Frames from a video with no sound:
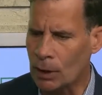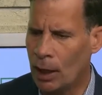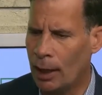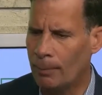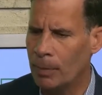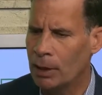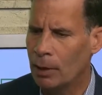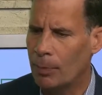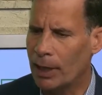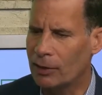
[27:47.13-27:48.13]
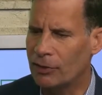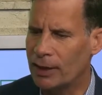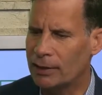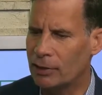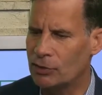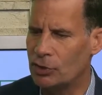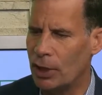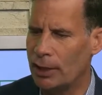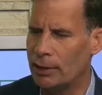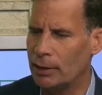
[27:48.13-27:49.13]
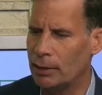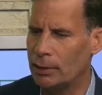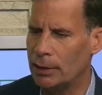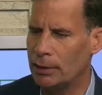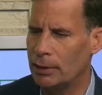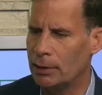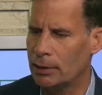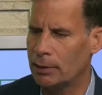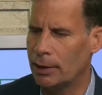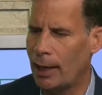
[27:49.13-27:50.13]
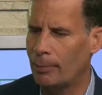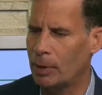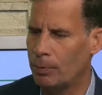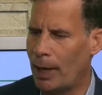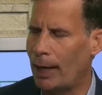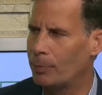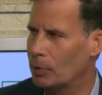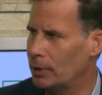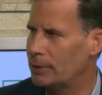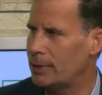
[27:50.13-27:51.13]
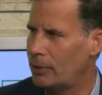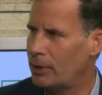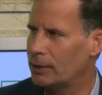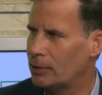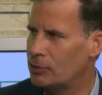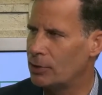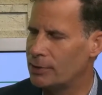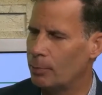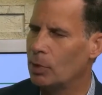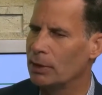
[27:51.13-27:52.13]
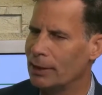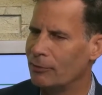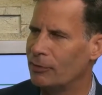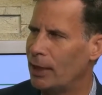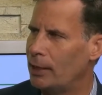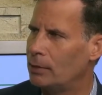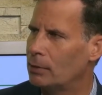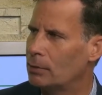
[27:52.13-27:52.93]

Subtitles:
But I think there's in the common populace, I think there's just a belief that